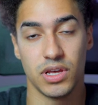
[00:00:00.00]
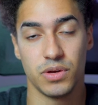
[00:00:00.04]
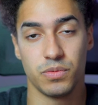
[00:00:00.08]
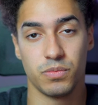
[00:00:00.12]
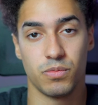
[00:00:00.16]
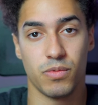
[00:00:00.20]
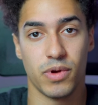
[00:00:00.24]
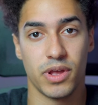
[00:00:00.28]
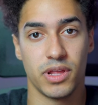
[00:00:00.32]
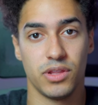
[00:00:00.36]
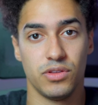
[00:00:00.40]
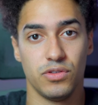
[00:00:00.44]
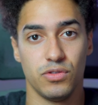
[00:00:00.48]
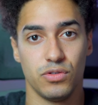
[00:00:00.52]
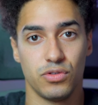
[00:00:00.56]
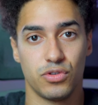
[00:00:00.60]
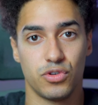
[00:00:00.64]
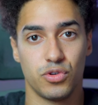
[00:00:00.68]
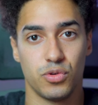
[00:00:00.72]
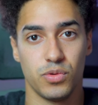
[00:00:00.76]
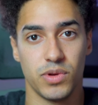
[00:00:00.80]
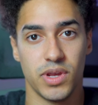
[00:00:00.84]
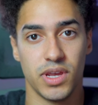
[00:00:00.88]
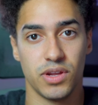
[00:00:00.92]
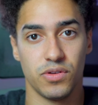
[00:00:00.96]
When you
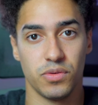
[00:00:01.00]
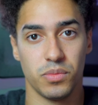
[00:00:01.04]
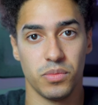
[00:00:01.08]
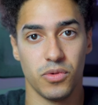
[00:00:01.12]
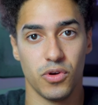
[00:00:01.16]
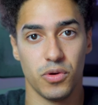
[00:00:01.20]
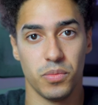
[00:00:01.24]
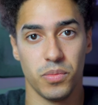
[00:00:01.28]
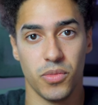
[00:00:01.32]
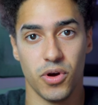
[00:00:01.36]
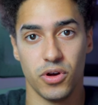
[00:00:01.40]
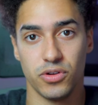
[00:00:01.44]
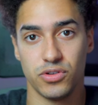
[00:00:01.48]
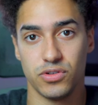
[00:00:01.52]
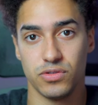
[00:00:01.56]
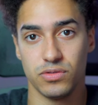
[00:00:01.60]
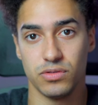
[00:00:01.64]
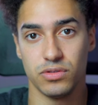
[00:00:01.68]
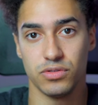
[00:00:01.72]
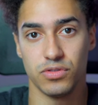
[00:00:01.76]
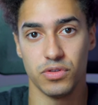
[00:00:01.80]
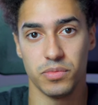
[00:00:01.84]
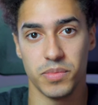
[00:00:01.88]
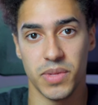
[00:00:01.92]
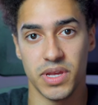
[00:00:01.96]
create a
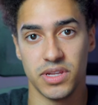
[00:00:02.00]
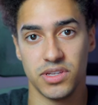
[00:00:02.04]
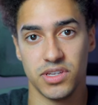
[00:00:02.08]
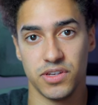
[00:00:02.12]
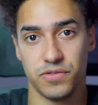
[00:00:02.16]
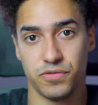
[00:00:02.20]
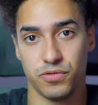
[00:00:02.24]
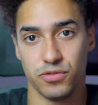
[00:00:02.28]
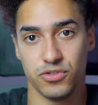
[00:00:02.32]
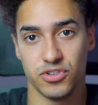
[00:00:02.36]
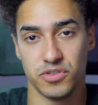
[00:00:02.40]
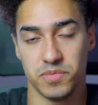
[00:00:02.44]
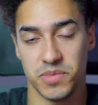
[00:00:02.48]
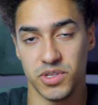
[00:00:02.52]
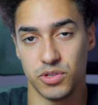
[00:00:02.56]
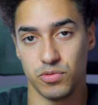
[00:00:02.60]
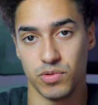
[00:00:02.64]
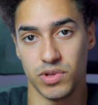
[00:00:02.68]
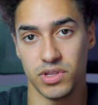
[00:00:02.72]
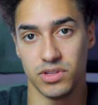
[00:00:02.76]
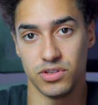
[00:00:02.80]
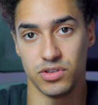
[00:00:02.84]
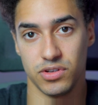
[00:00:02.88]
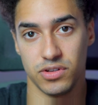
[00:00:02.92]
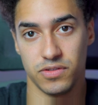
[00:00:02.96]
module, the main difference
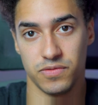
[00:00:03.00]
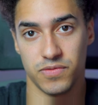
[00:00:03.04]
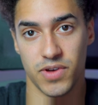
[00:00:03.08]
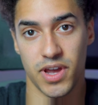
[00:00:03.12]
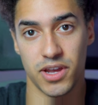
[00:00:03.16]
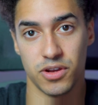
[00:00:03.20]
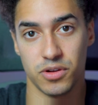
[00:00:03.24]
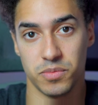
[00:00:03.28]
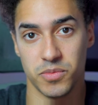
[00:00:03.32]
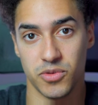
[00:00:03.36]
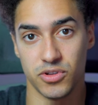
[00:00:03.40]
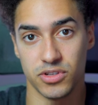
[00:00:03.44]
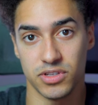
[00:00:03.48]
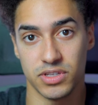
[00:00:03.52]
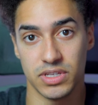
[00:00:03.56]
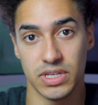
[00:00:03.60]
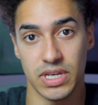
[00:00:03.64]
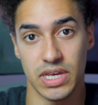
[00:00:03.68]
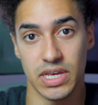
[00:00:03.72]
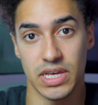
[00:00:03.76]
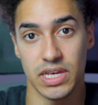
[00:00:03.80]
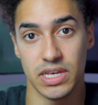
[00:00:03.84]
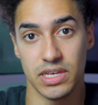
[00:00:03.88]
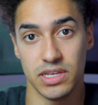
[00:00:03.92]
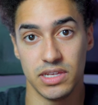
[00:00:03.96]
between the environment
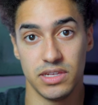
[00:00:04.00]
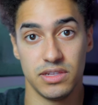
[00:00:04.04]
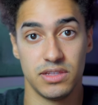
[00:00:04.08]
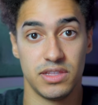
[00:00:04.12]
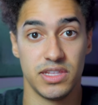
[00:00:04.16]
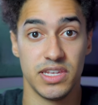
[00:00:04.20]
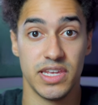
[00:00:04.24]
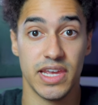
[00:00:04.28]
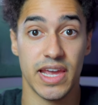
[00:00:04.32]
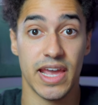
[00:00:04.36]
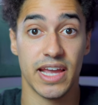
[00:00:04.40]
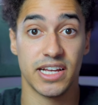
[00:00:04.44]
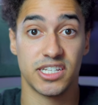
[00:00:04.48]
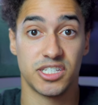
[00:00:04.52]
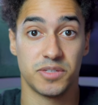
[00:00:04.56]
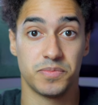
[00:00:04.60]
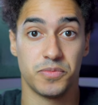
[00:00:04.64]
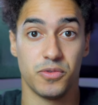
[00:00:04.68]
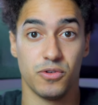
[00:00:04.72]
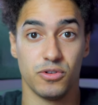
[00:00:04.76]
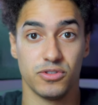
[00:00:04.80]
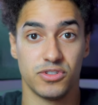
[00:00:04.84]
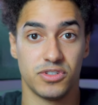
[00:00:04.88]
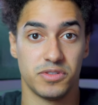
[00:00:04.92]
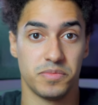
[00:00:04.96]
is the
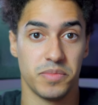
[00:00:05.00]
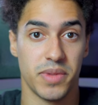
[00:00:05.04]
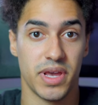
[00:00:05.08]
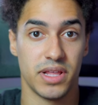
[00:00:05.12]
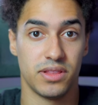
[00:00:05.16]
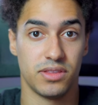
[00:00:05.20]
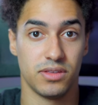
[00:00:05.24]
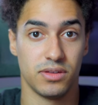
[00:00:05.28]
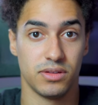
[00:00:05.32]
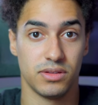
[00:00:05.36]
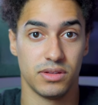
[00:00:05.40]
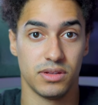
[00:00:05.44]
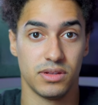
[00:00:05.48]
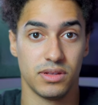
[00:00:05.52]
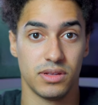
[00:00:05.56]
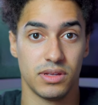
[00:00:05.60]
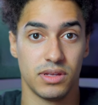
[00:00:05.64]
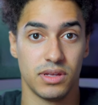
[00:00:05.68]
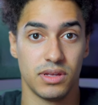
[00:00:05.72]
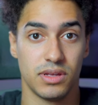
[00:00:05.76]
exports method.